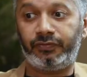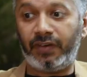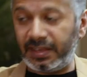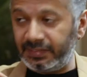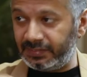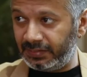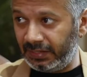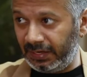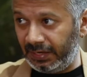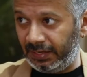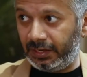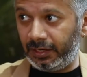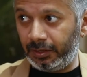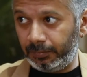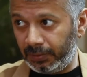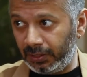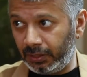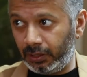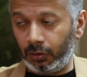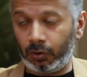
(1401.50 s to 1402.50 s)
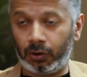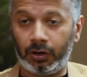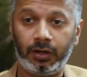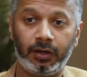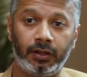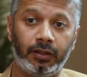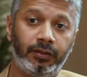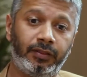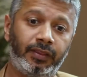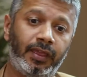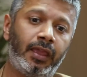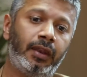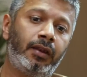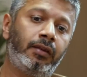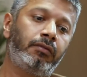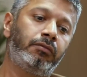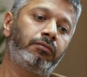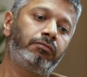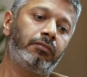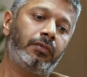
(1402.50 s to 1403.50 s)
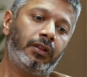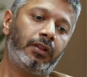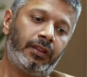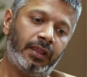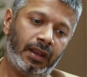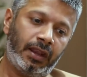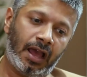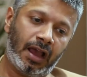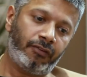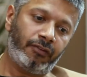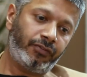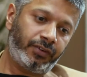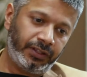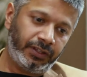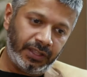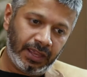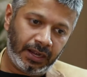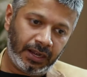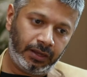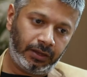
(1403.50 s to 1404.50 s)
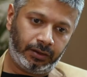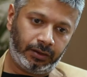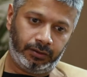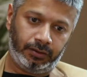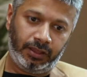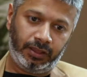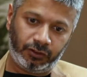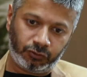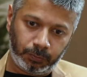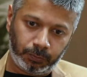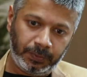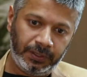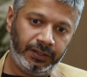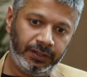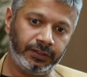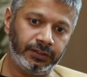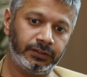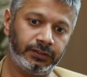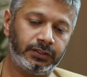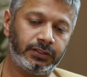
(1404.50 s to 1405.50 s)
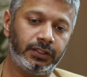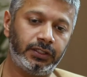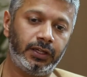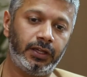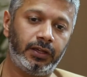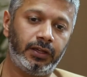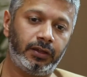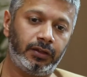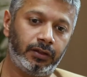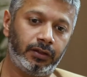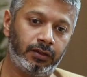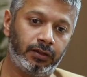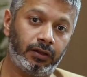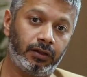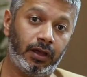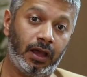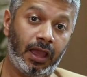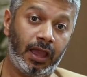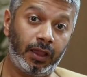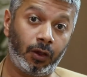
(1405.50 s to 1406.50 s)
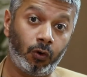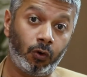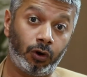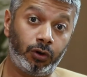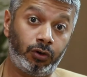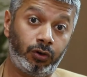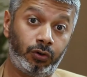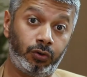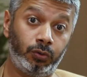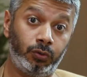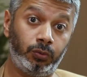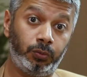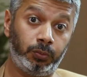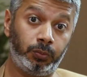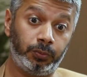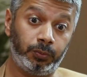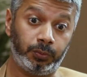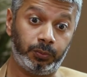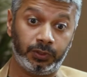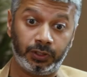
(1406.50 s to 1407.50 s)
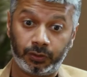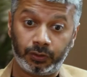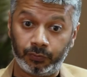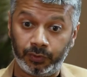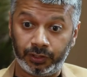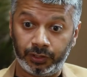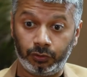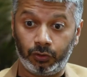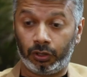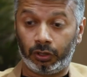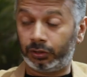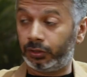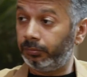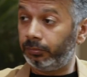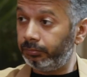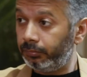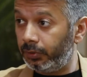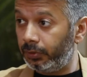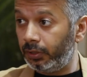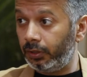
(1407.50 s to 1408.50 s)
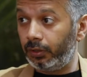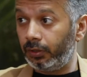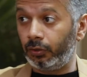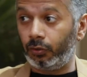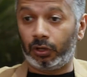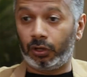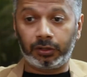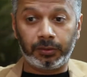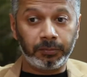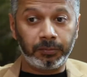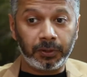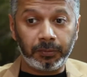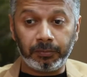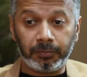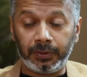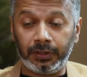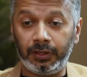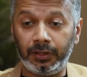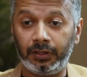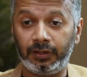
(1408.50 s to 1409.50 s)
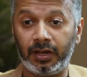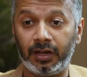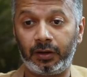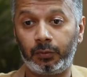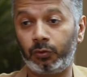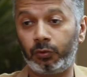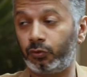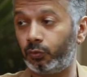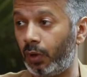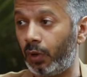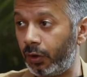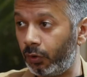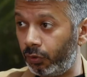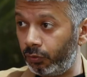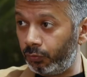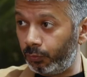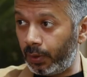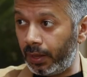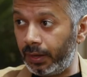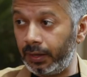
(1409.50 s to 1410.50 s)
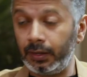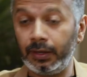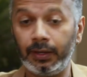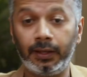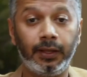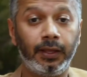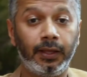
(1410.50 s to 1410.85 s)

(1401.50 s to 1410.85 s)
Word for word: fascinated me a lot then then after that experience, uh, I got to work with Gautam, Gautam Gambhir. That was one on one,